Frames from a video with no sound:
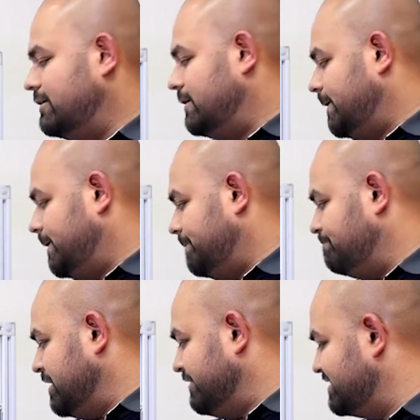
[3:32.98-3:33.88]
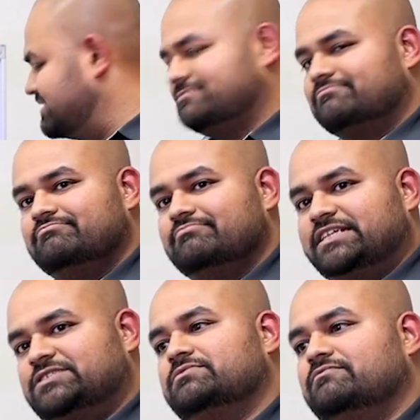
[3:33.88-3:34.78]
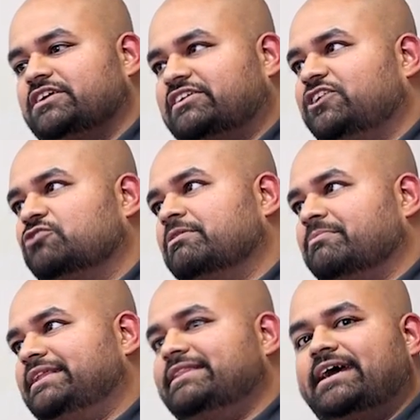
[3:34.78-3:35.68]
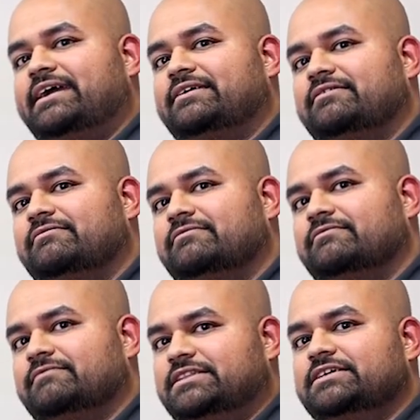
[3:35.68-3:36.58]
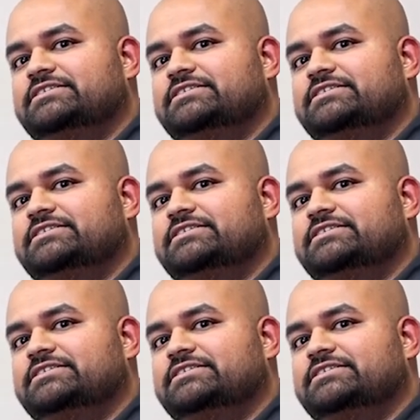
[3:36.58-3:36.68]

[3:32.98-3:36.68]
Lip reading: And we're trying to mimic that with this